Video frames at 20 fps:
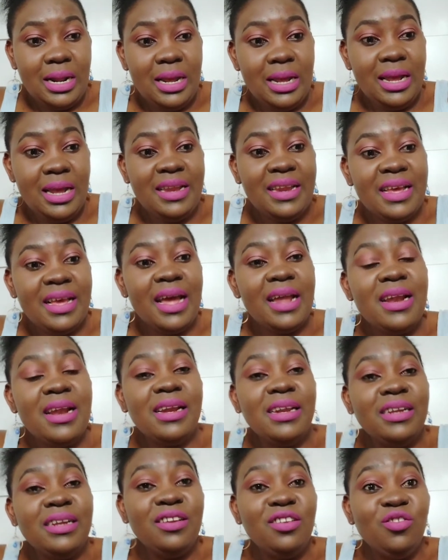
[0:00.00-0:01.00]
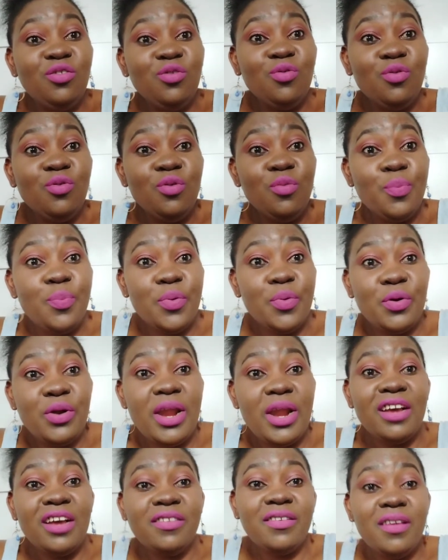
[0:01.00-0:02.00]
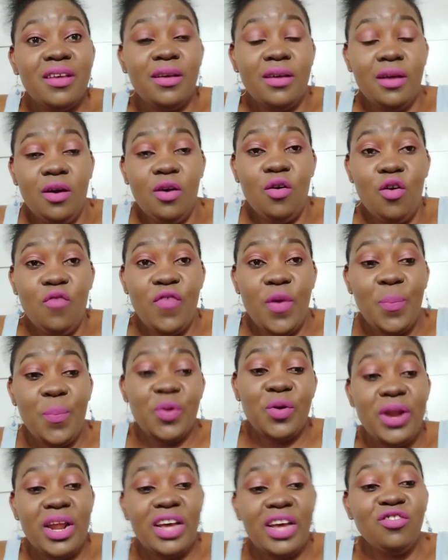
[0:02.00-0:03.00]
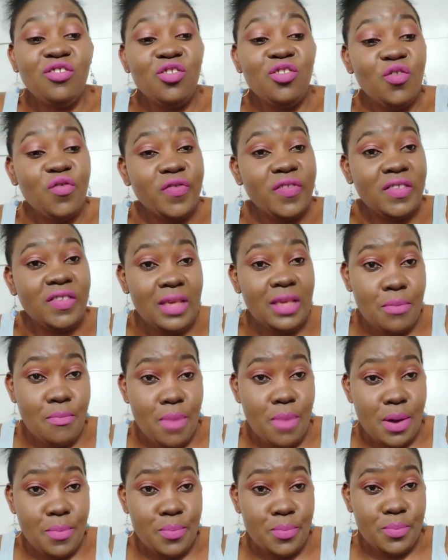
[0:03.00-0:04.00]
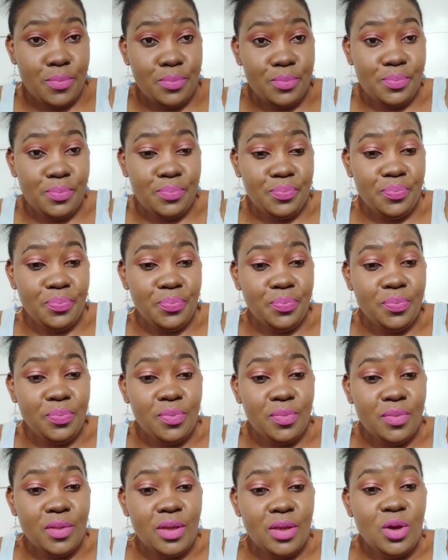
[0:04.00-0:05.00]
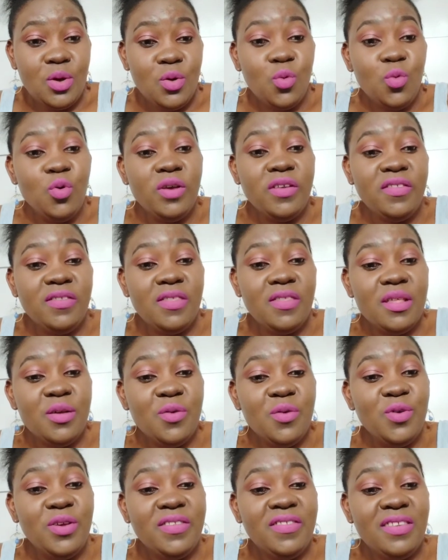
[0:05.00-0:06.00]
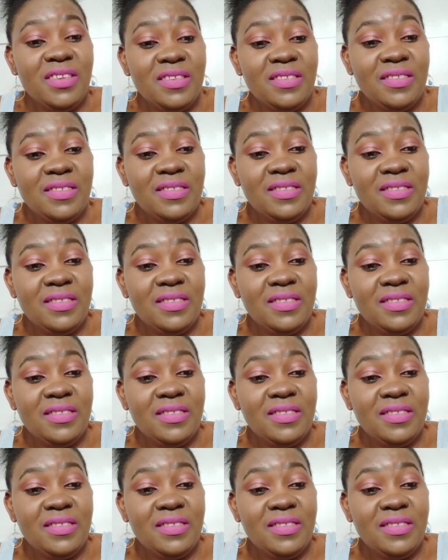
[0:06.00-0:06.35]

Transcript: it can lead to overproduction of sebum, which is